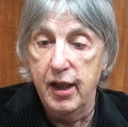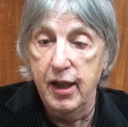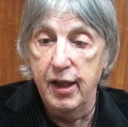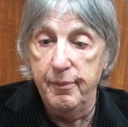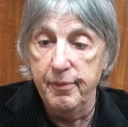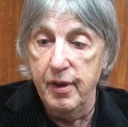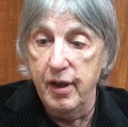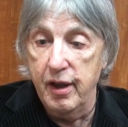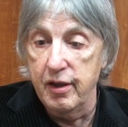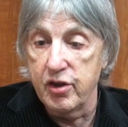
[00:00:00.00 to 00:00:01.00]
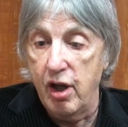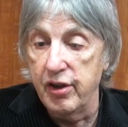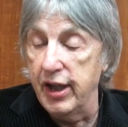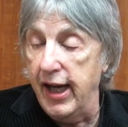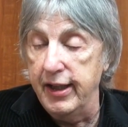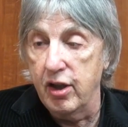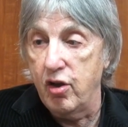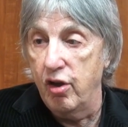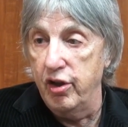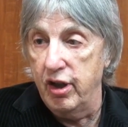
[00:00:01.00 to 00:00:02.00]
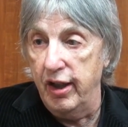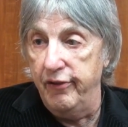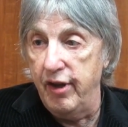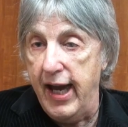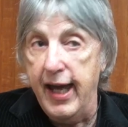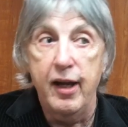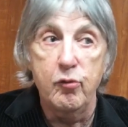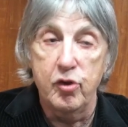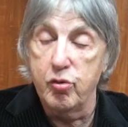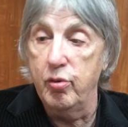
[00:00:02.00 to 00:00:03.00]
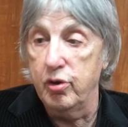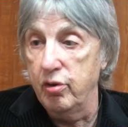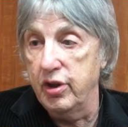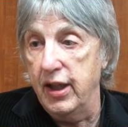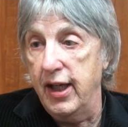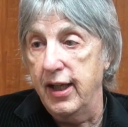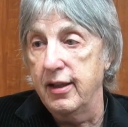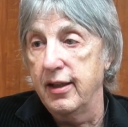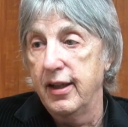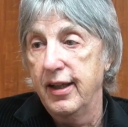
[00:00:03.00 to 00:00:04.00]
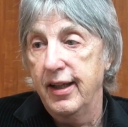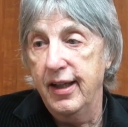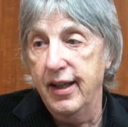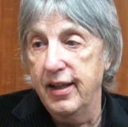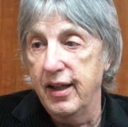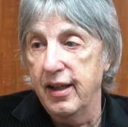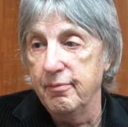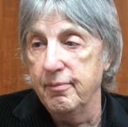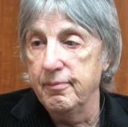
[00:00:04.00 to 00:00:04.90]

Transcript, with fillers: Um, a song that I did called "You Can Leave Your Hat On," which we'll do tonight. And uh, you